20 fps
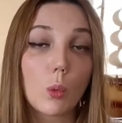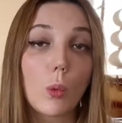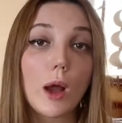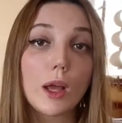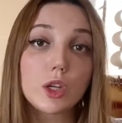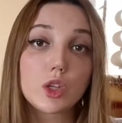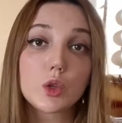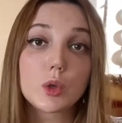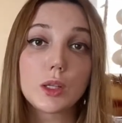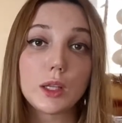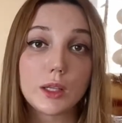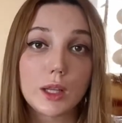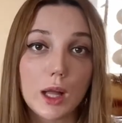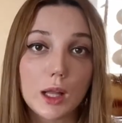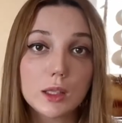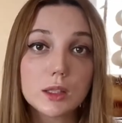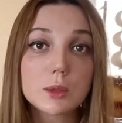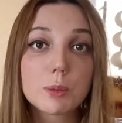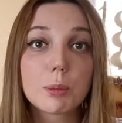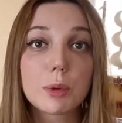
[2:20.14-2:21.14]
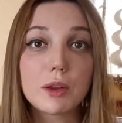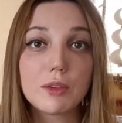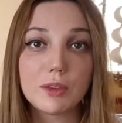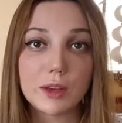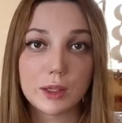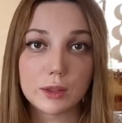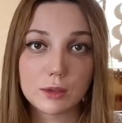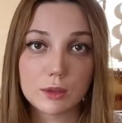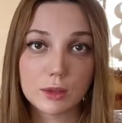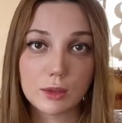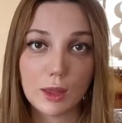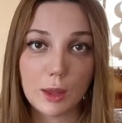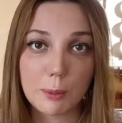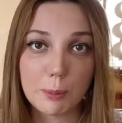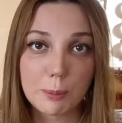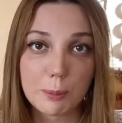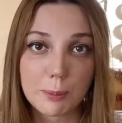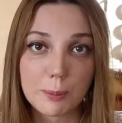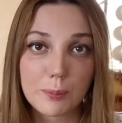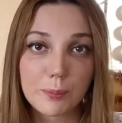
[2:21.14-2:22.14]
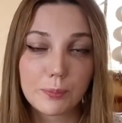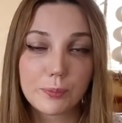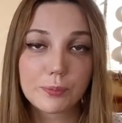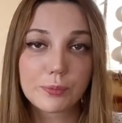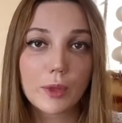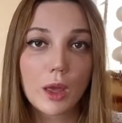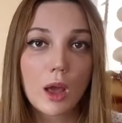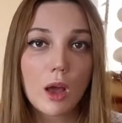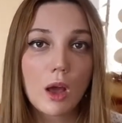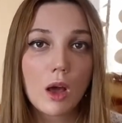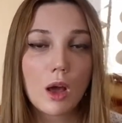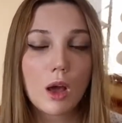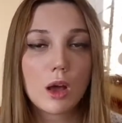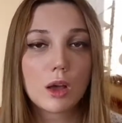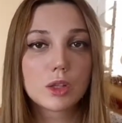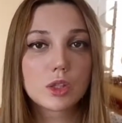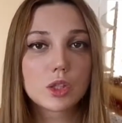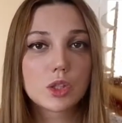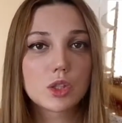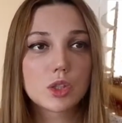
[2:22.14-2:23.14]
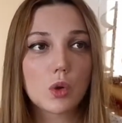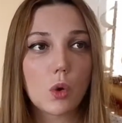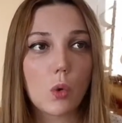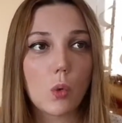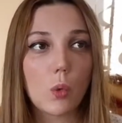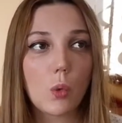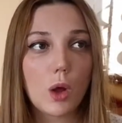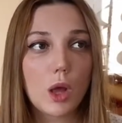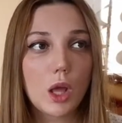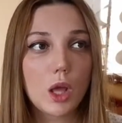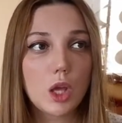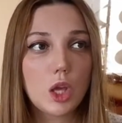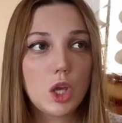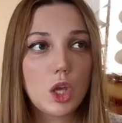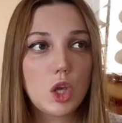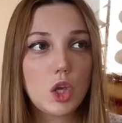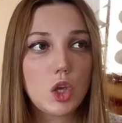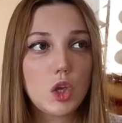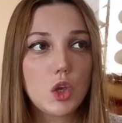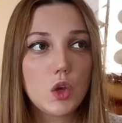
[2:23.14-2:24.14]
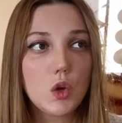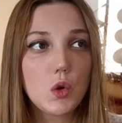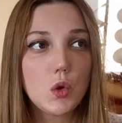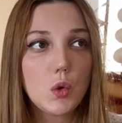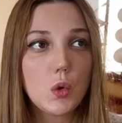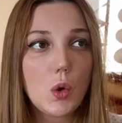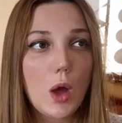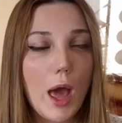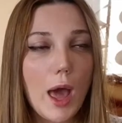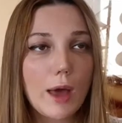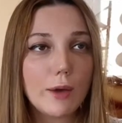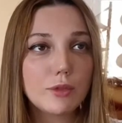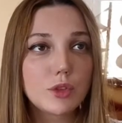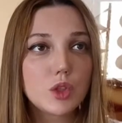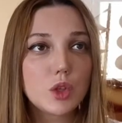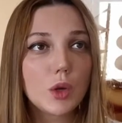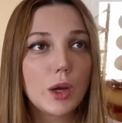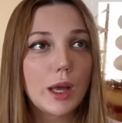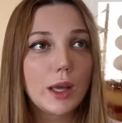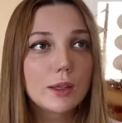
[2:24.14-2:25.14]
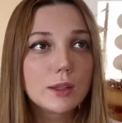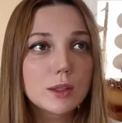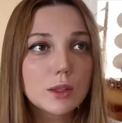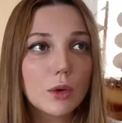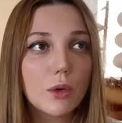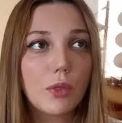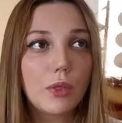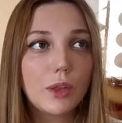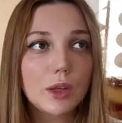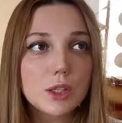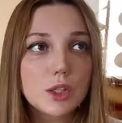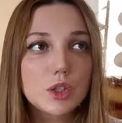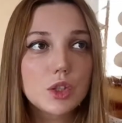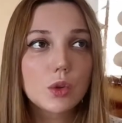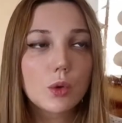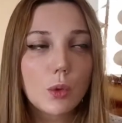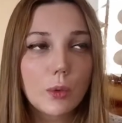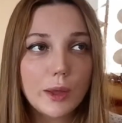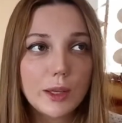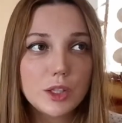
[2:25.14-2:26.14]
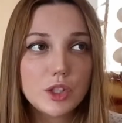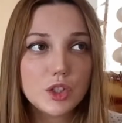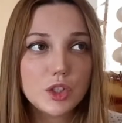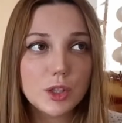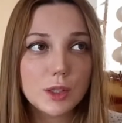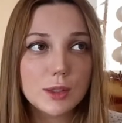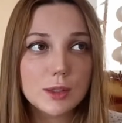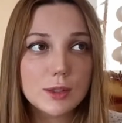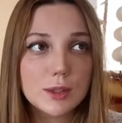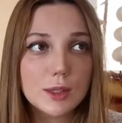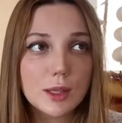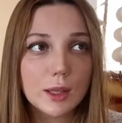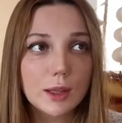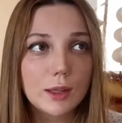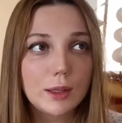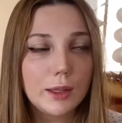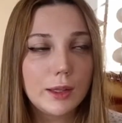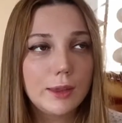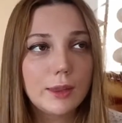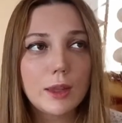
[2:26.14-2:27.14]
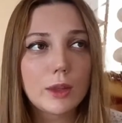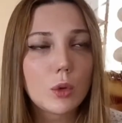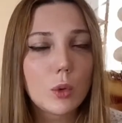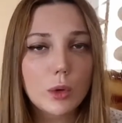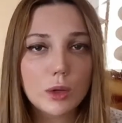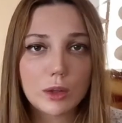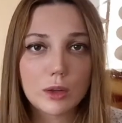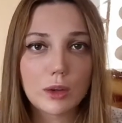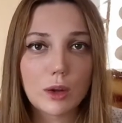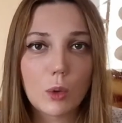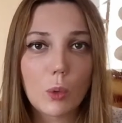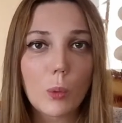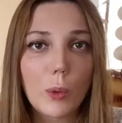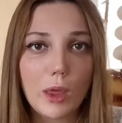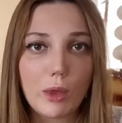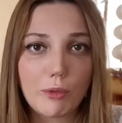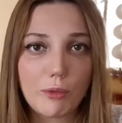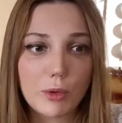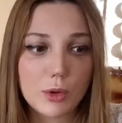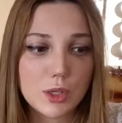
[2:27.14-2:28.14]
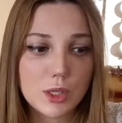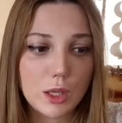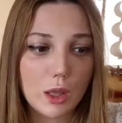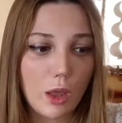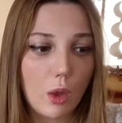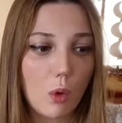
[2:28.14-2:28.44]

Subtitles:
should adults prevent them? So you have to answer these two questions in an ordinary way. Firstly,